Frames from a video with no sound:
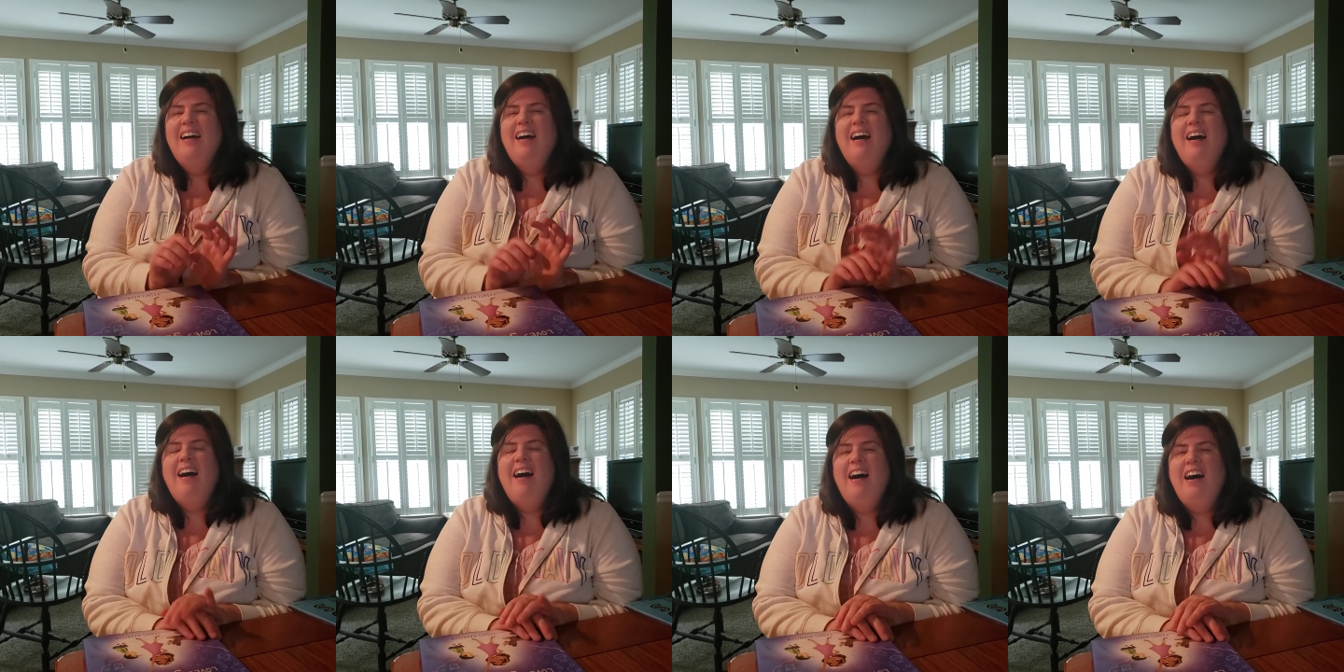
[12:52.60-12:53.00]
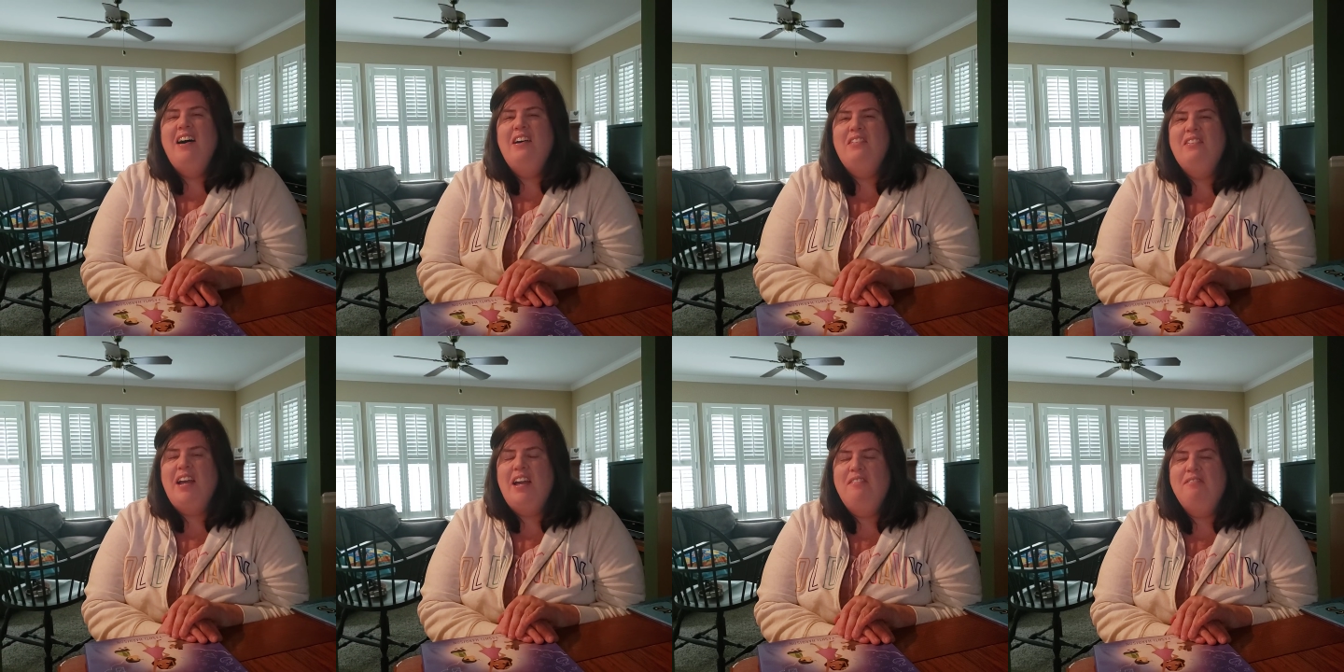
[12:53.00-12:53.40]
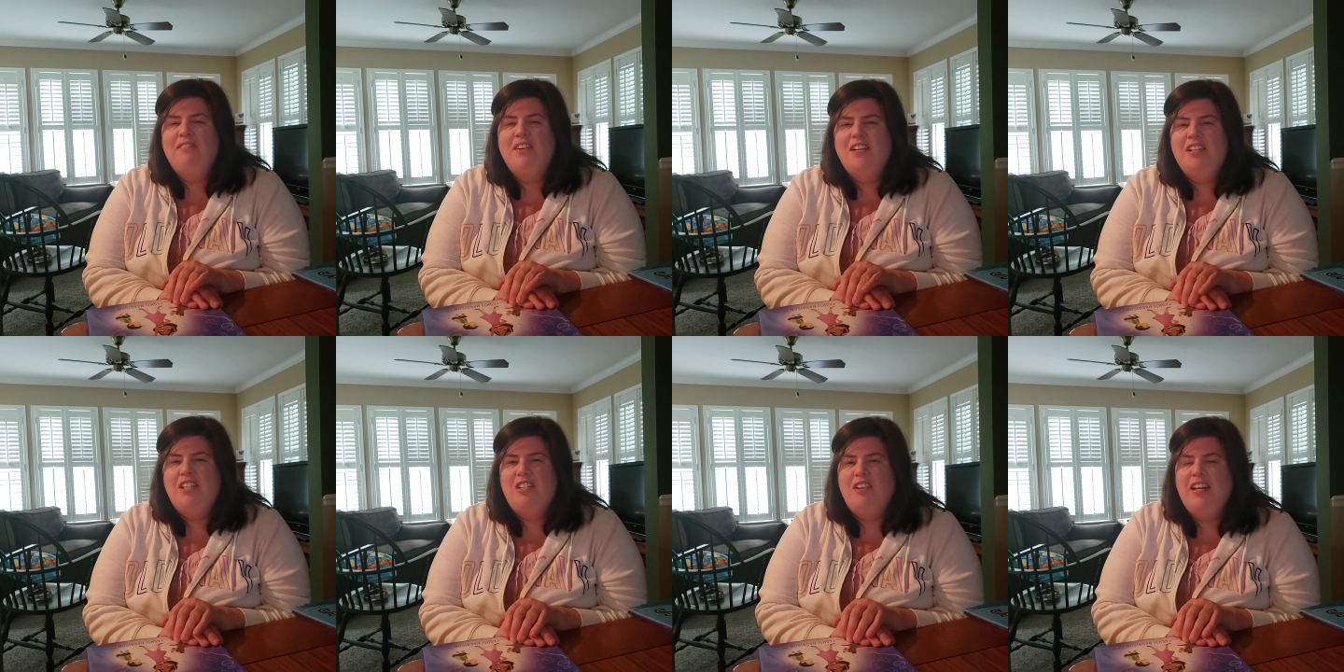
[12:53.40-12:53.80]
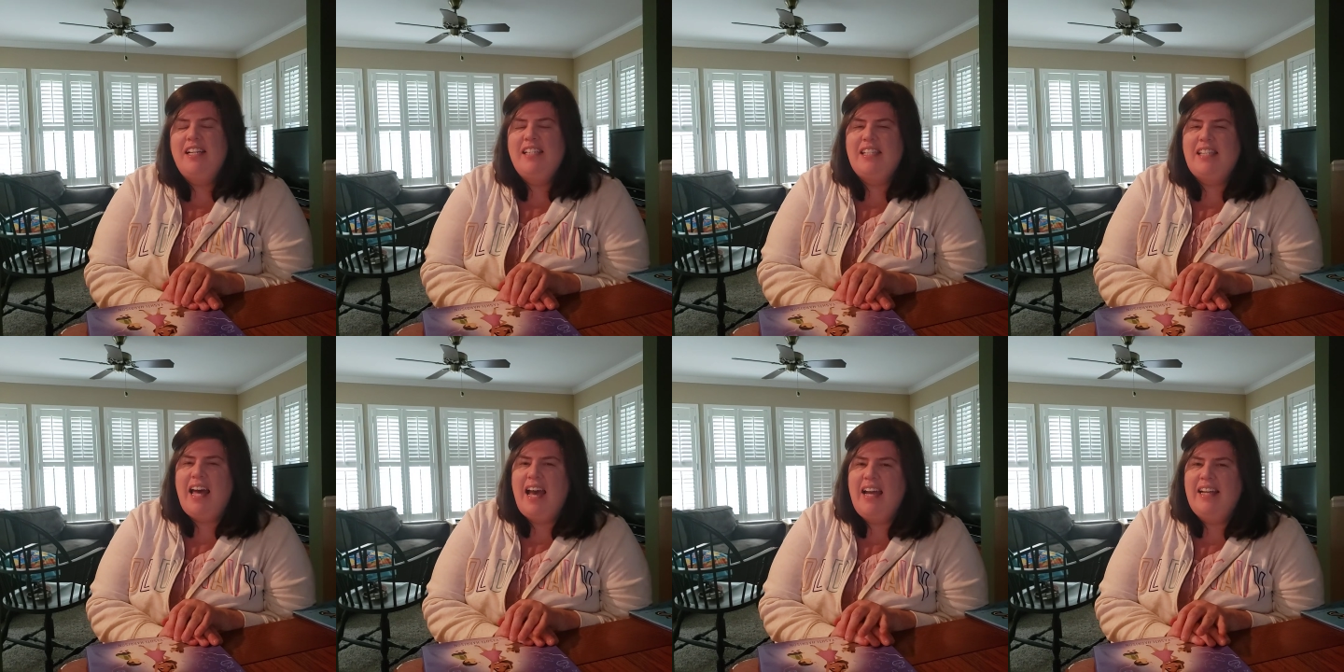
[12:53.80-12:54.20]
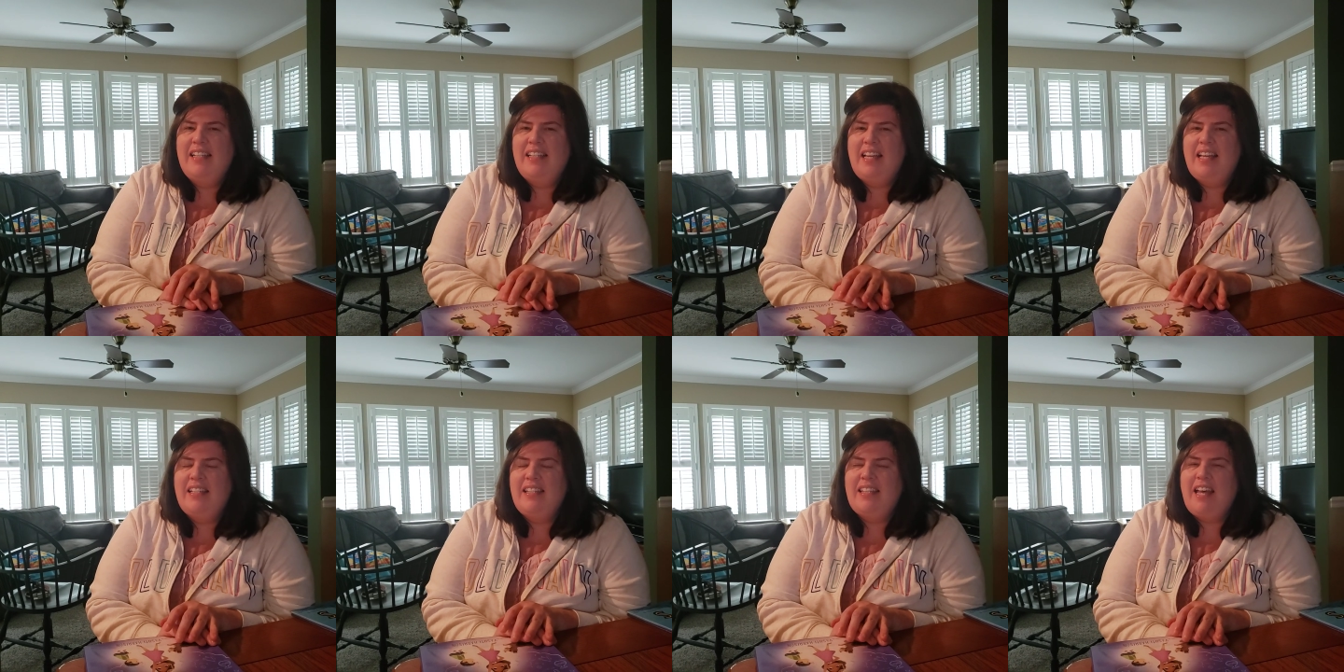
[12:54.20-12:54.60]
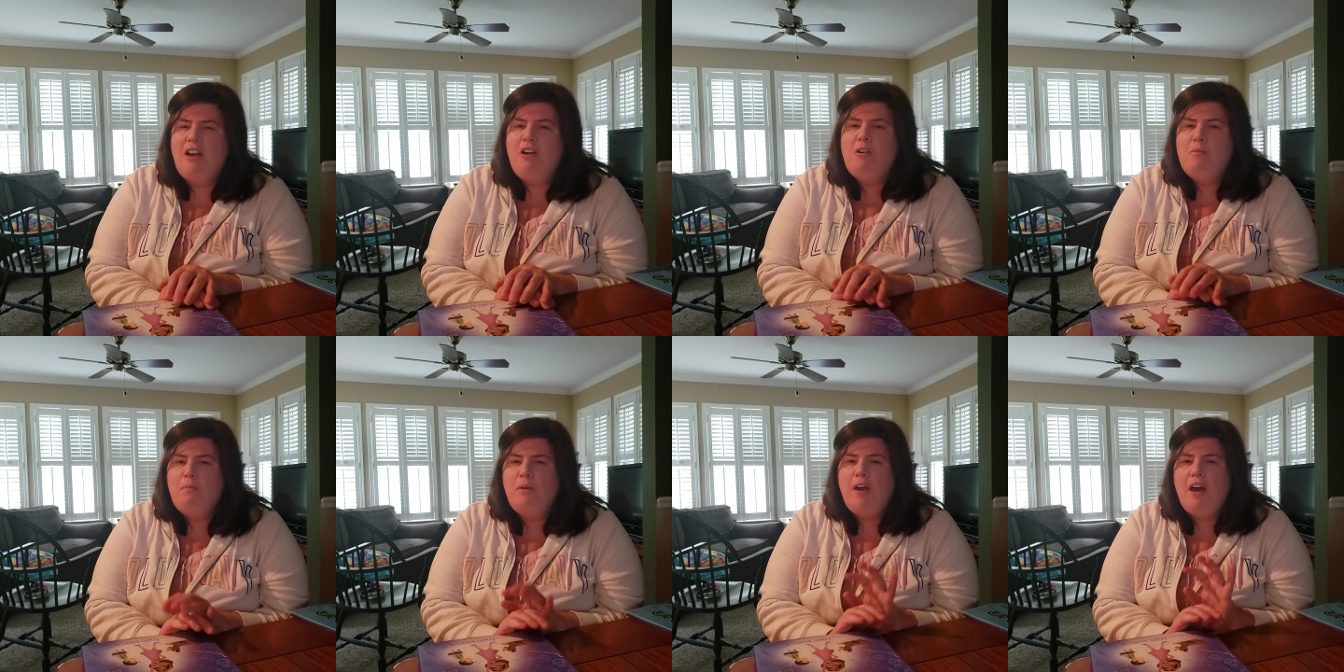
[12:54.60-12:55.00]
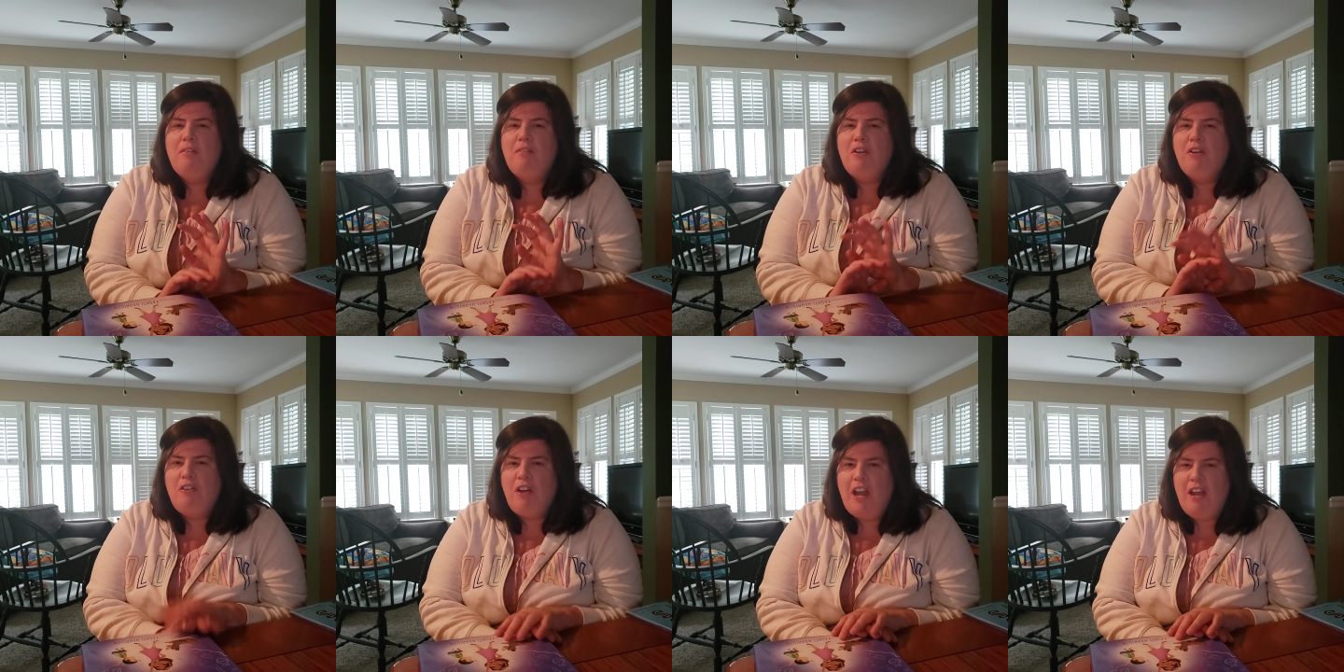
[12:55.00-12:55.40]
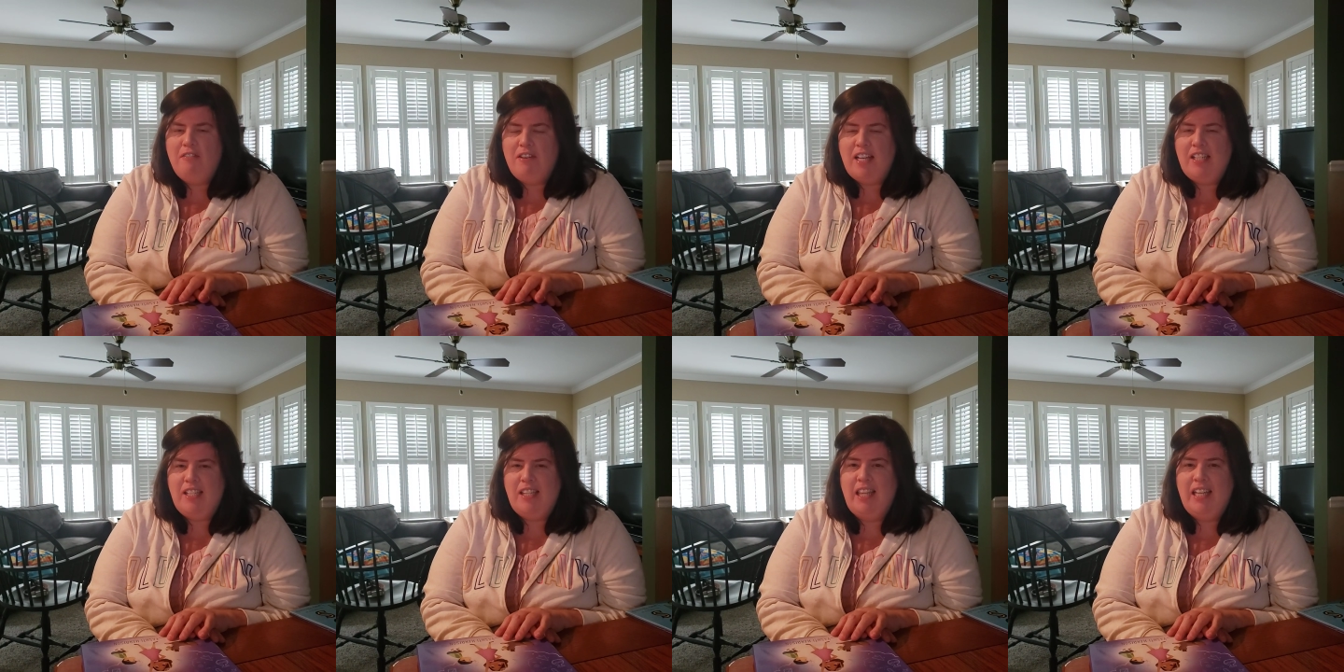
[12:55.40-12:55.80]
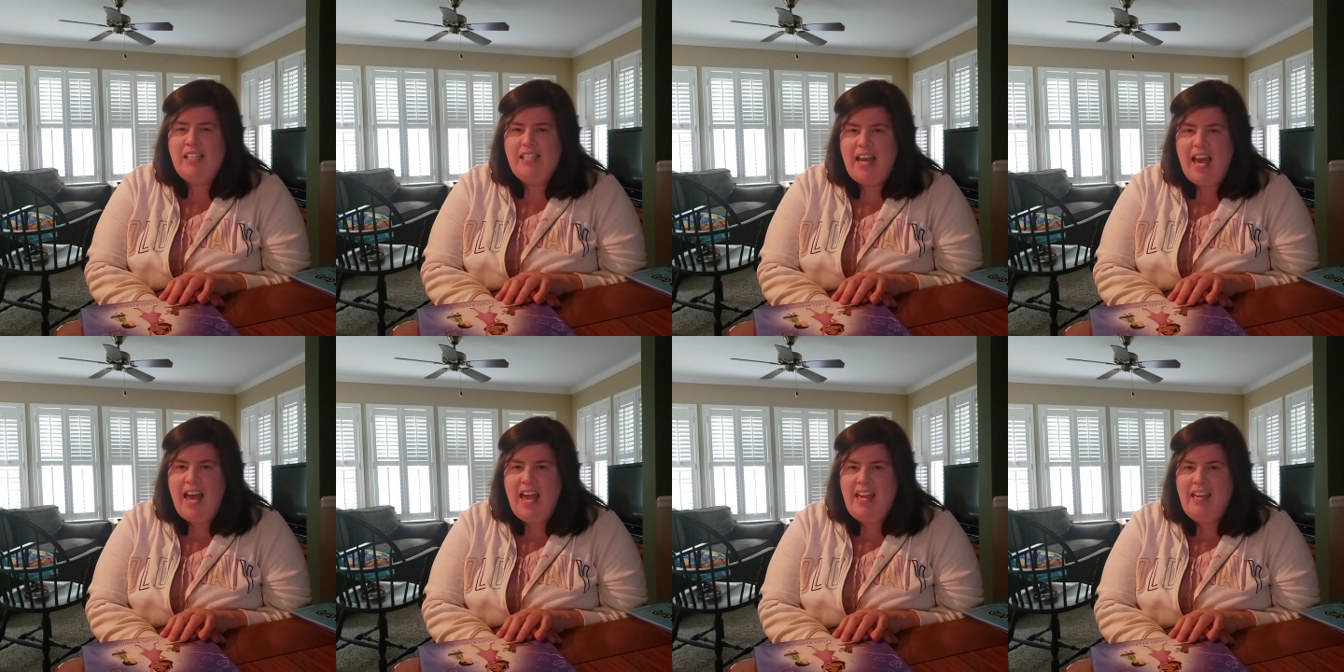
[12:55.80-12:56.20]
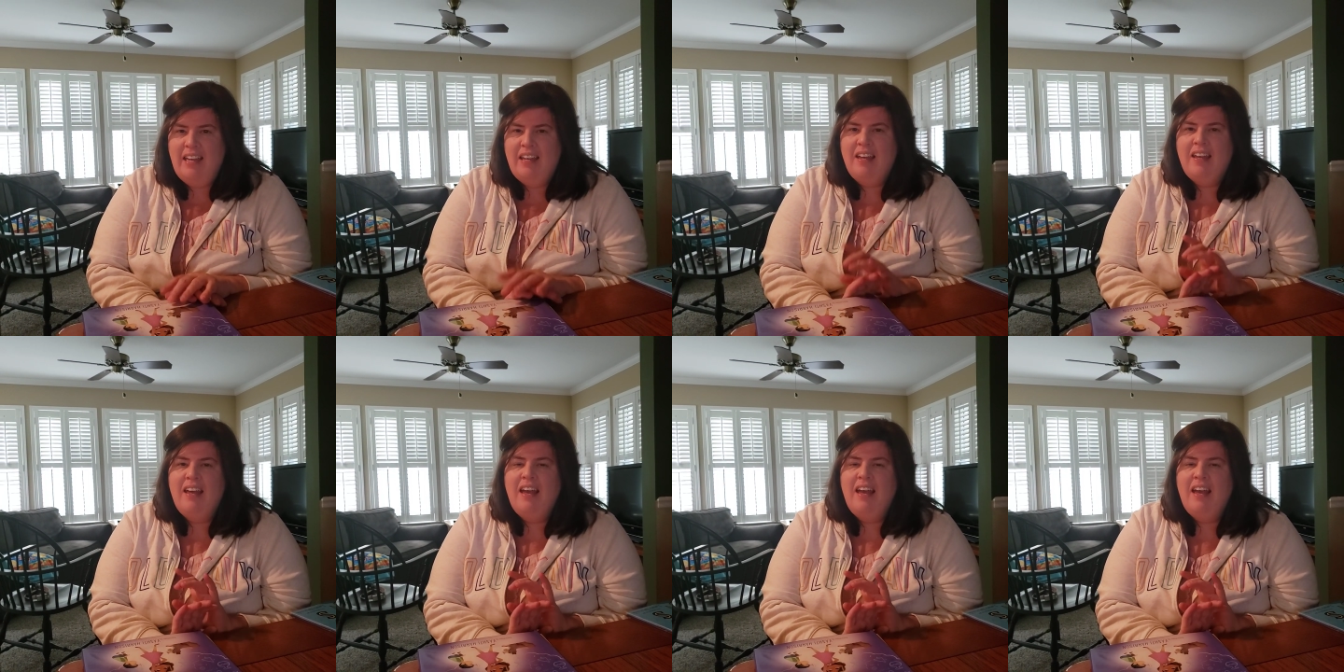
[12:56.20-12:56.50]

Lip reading: All right, first grade scientists, I hope you have a great rest of the day.